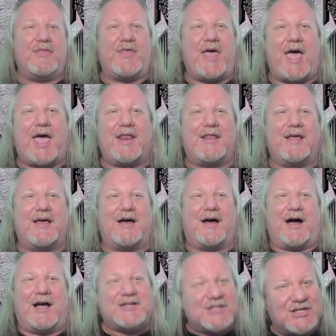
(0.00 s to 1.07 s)
that
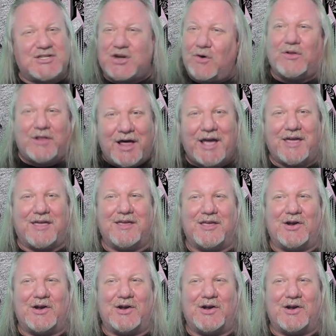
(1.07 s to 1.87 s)
I just don't like.